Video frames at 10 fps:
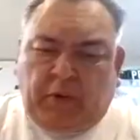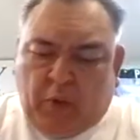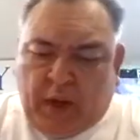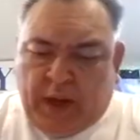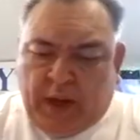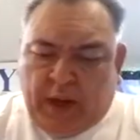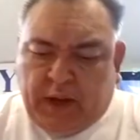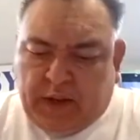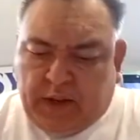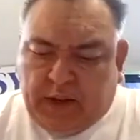one,
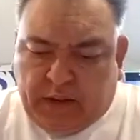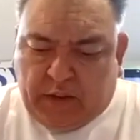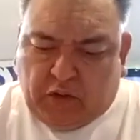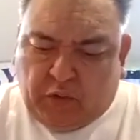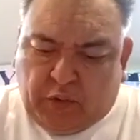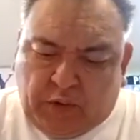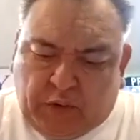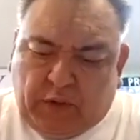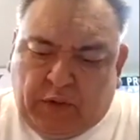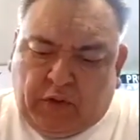you,
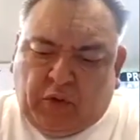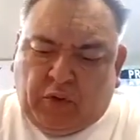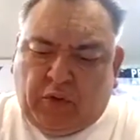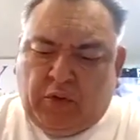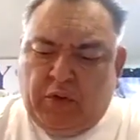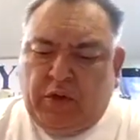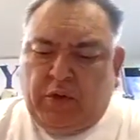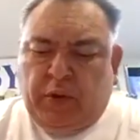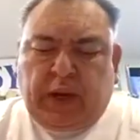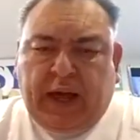you
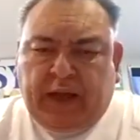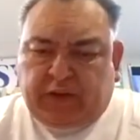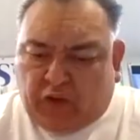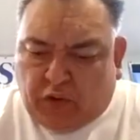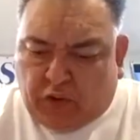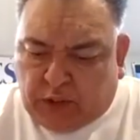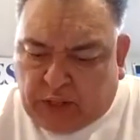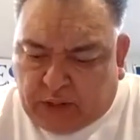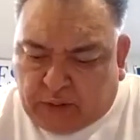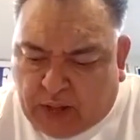rely
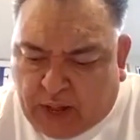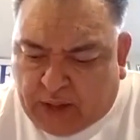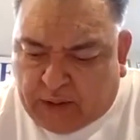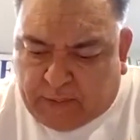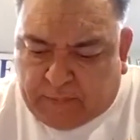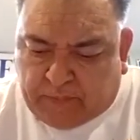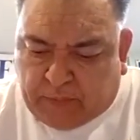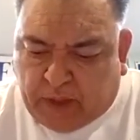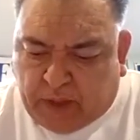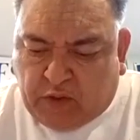totally on God
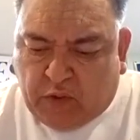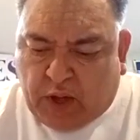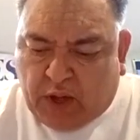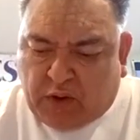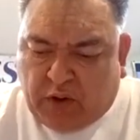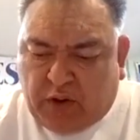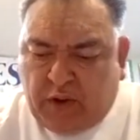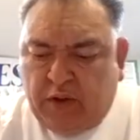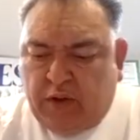and you hunger